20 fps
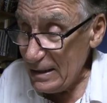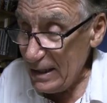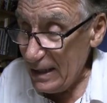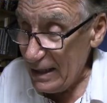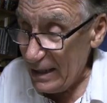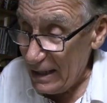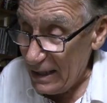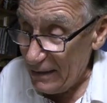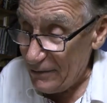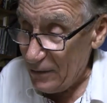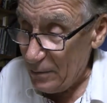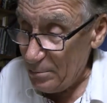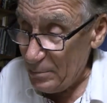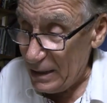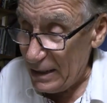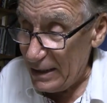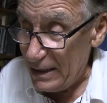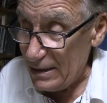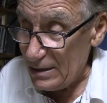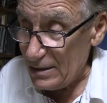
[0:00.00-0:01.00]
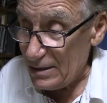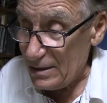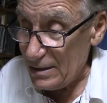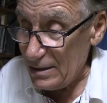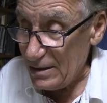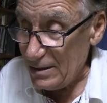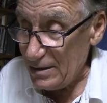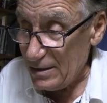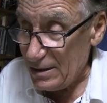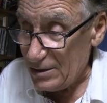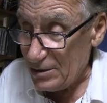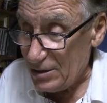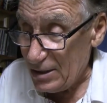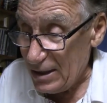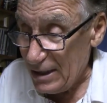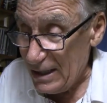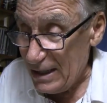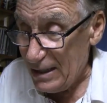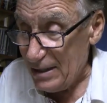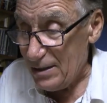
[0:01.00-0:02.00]
11 Minutes, The
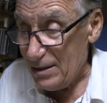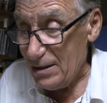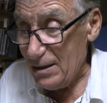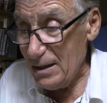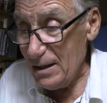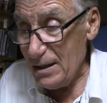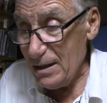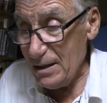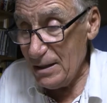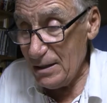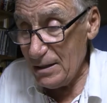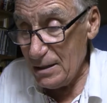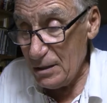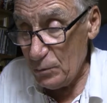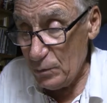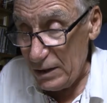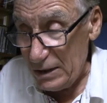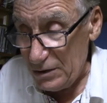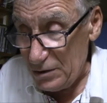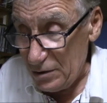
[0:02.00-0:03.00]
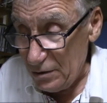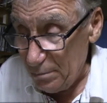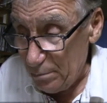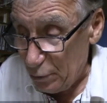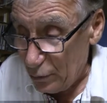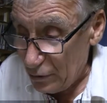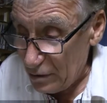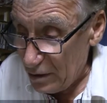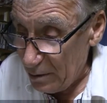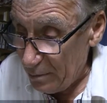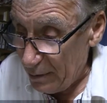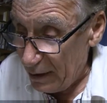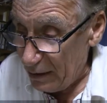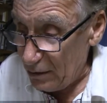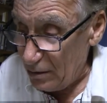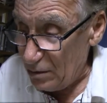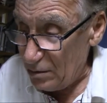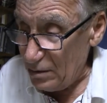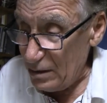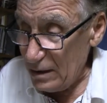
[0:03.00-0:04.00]
Zahir, The Witch of
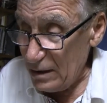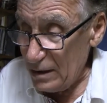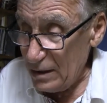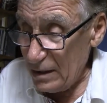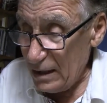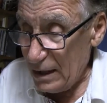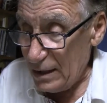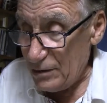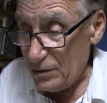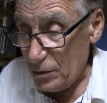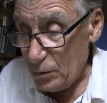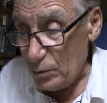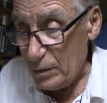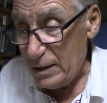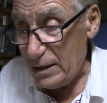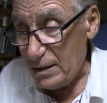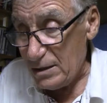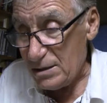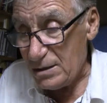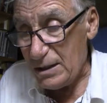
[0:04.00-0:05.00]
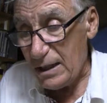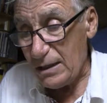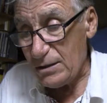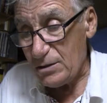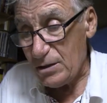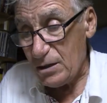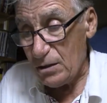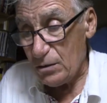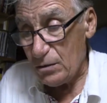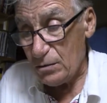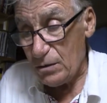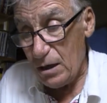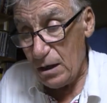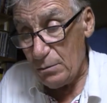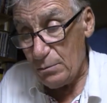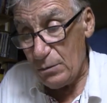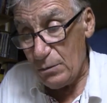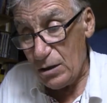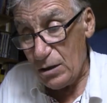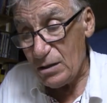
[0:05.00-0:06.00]
Portobello, and The Winner Stands Alone,
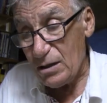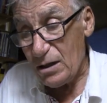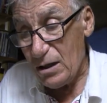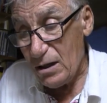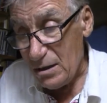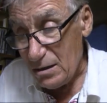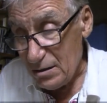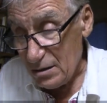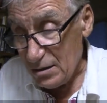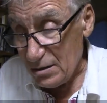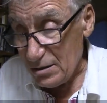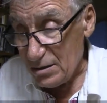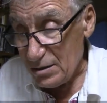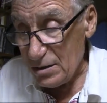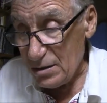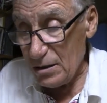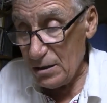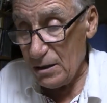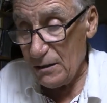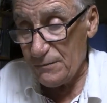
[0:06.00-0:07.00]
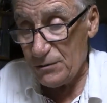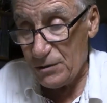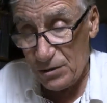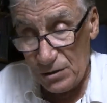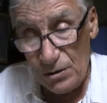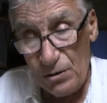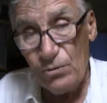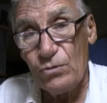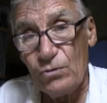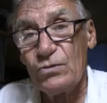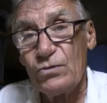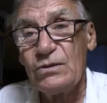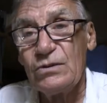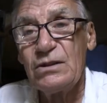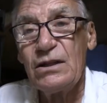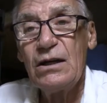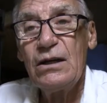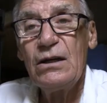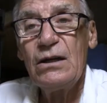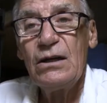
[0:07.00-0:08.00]
among others, have
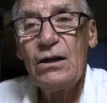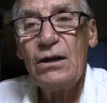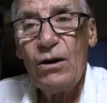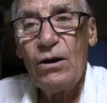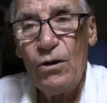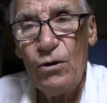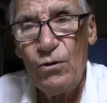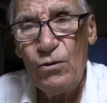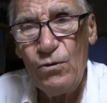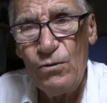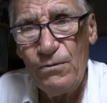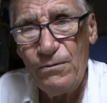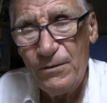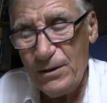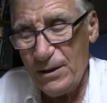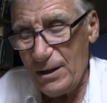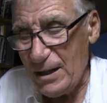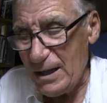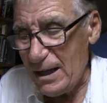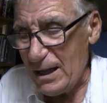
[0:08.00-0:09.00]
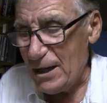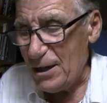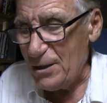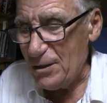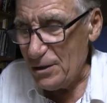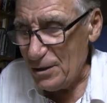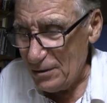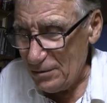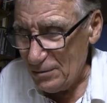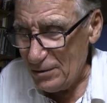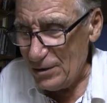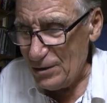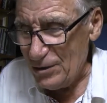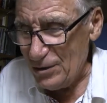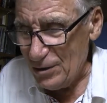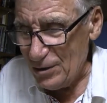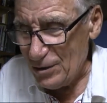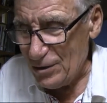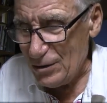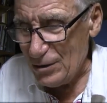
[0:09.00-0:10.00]
sold over
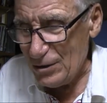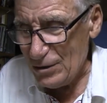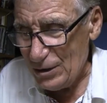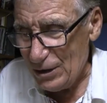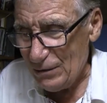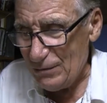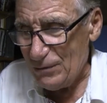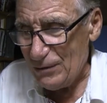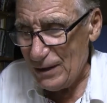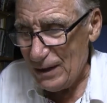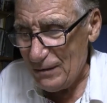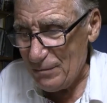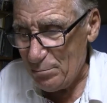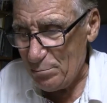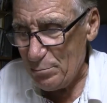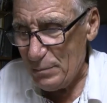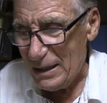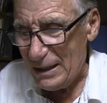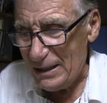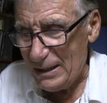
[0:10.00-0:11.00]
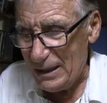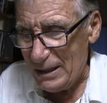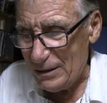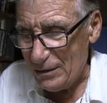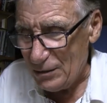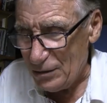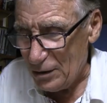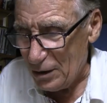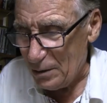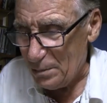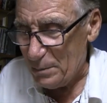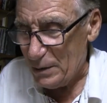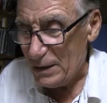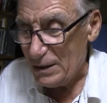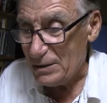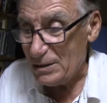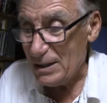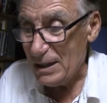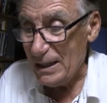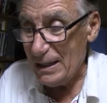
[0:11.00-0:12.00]
135 million
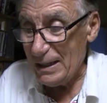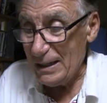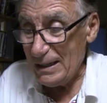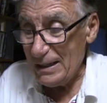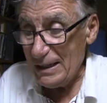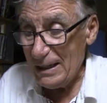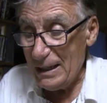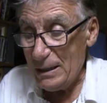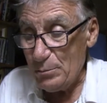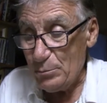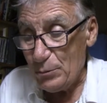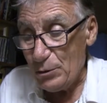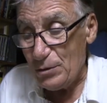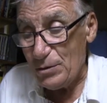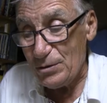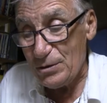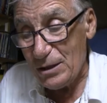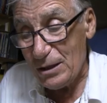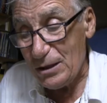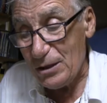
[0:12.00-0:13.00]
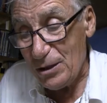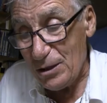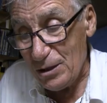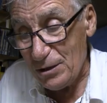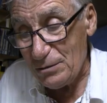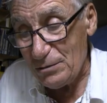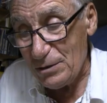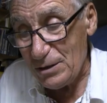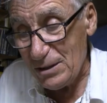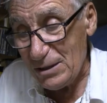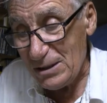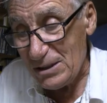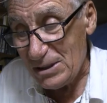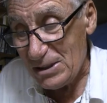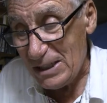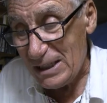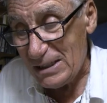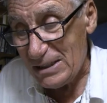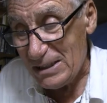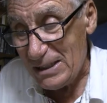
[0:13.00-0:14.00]
copies in more than
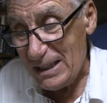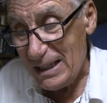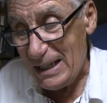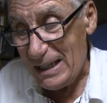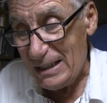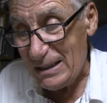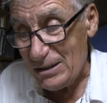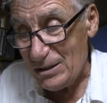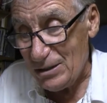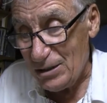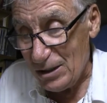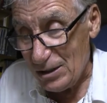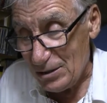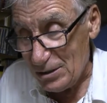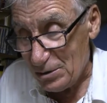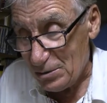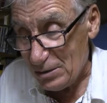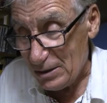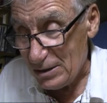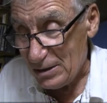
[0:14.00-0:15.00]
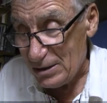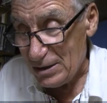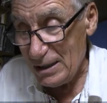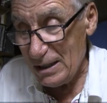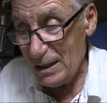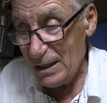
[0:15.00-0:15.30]
168 countries,